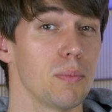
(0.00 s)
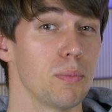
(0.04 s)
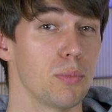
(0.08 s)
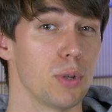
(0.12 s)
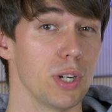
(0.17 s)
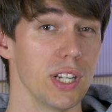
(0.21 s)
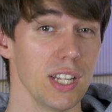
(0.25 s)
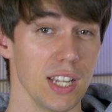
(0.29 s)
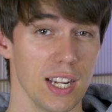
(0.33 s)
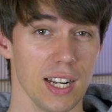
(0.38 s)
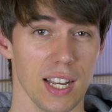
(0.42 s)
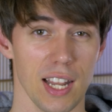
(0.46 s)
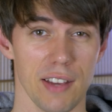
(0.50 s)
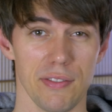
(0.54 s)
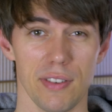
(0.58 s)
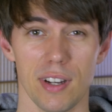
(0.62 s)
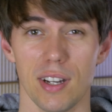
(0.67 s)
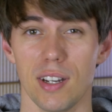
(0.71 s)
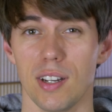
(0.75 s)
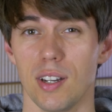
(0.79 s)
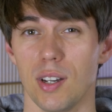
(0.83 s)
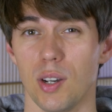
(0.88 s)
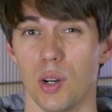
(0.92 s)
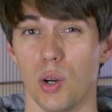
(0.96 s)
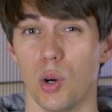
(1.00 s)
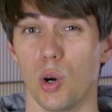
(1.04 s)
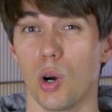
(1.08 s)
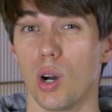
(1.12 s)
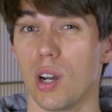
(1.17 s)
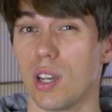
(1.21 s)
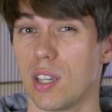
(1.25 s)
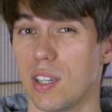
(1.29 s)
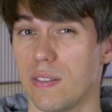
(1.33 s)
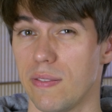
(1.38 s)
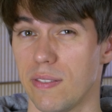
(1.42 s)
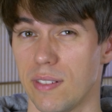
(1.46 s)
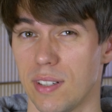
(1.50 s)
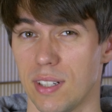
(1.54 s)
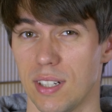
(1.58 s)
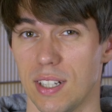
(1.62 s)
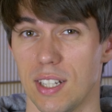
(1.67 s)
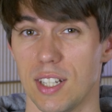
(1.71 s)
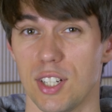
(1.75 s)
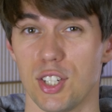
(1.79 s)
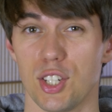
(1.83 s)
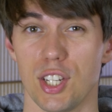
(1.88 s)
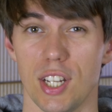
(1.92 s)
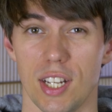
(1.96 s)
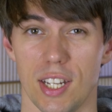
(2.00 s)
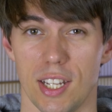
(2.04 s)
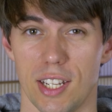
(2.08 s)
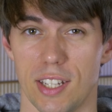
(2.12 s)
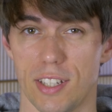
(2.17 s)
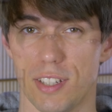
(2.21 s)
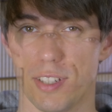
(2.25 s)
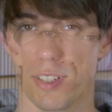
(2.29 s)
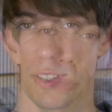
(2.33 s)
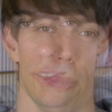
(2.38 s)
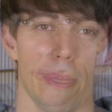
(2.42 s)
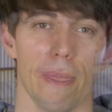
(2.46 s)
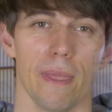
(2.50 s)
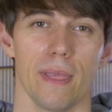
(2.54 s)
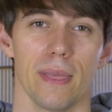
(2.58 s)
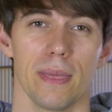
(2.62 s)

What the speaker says: pretty clever or even ingenious.